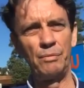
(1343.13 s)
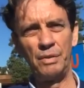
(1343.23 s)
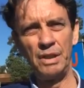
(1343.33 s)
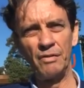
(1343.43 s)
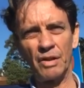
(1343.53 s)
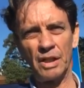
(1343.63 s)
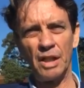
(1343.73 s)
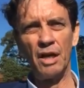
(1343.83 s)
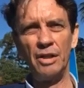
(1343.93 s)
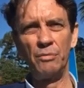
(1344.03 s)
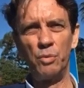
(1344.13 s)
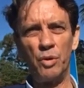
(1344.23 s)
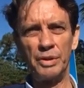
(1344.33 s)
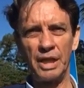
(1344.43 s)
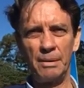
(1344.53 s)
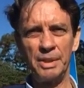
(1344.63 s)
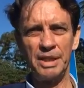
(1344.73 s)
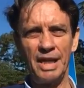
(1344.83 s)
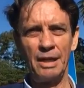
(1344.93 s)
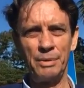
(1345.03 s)
when you've got water coming
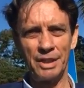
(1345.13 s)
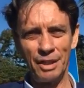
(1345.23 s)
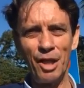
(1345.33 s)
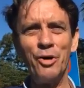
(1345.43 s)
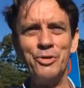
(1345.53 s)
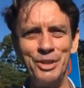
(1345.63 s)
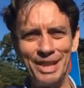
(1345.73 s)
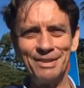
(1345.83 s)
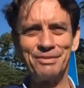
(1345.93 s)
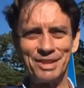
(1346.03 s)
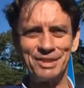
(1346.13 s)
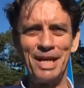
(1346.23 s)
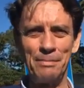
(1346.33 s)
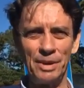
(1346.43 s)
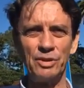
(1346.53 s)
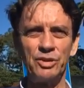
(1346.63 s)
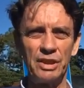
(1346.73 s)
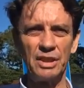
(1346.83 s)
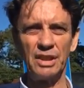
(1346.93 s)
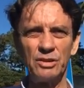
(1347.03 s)
down with a loading of contaminants in it,